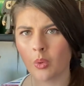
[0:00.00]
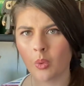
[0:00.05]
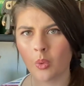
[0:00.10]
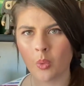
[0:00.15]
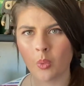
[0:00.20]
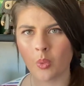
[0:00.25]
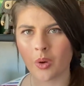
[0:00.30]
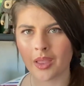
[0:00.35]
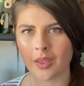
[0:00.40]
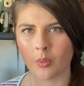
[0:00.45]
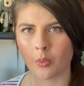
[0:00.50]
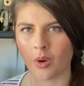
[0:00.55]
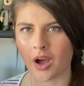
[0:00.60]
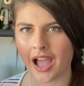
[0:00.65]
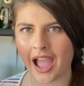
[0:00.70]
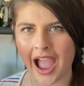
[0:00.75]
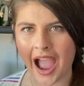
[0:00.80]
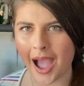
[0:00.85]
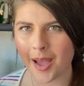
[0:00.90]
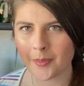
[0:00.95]
Wait, what
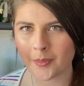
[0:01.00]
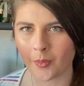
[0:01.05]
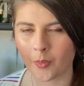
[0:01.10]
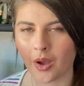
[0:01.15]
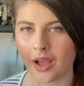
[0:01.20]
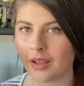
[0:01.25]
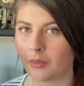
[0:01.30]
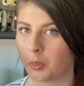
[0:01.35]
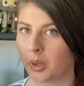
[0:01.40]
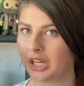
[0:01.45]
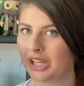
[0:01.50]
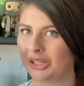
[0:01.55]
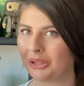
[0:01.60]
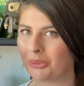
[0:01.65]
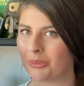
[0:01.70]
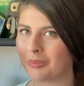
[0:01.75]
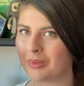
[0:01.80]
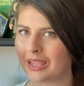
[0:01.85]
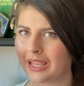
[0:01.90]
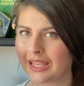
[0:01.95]
happened? What do
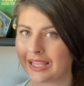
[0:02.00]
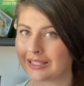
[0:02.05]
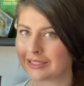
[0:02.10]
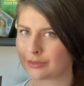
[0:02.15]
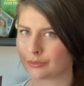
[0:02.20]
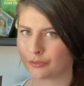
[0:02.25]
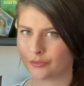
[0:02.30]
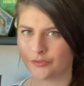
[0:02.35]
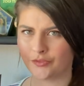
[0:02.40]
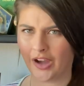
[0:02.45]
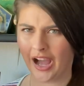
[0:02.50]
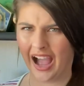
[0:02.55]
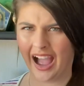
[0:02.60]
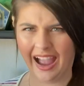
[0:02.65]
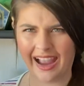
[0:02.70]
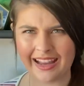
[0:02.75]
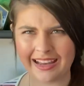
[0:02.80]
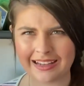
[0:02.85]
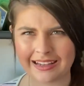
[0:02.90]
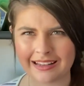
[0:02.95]
you mean he's
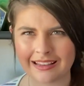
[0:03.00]
fine?